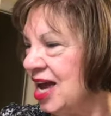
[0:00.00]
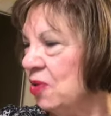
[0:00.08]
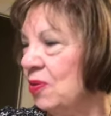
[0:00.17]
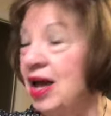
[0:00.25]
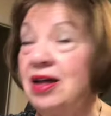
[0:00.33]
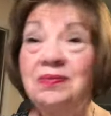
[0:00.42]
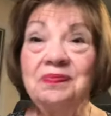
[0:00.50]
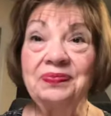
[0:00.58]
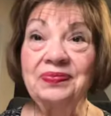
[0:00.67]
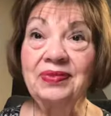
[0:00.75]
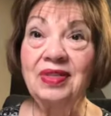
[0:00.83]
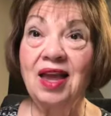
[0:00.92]
Well,
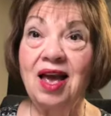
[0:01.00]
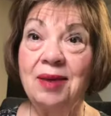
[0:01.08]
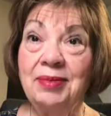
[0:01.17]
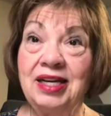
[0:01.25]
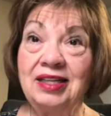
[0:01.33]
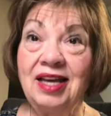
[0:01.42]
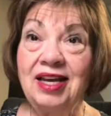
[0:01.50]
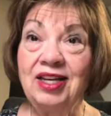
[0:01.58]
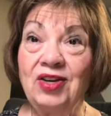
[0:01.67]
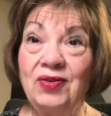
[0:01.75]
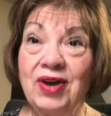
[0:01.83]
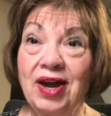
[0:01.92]
I'm going to let
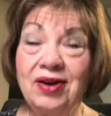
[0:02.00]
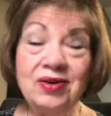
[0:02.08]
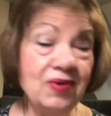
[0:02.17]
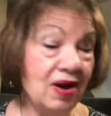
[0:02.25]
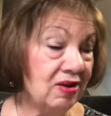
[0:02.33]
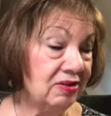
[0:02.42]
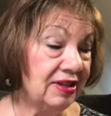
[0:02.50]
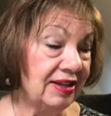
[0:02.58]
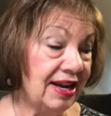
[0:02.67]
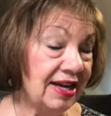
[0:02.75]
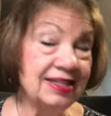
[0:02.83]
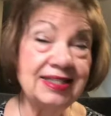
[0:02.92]
you go on to the
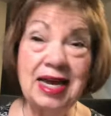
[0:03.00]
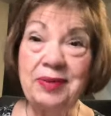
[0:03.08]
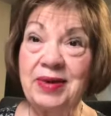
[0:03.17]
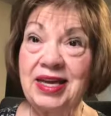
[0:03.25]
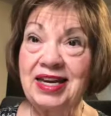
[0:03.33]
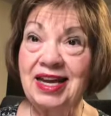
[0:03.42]
next segment,